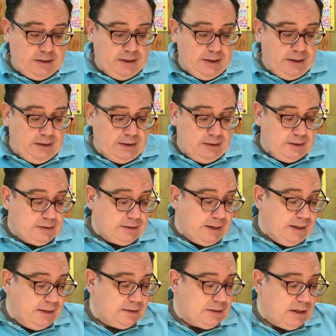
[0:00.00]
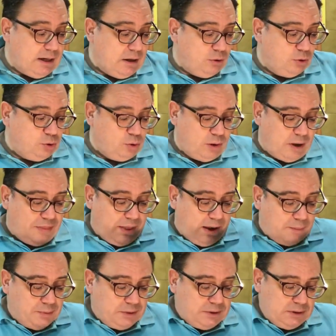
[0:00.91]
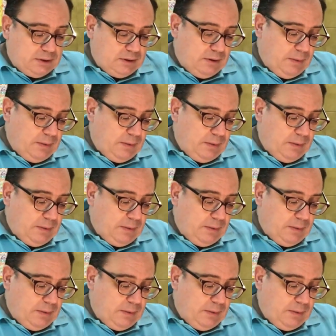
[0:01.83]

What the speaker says: In this case, how to adapt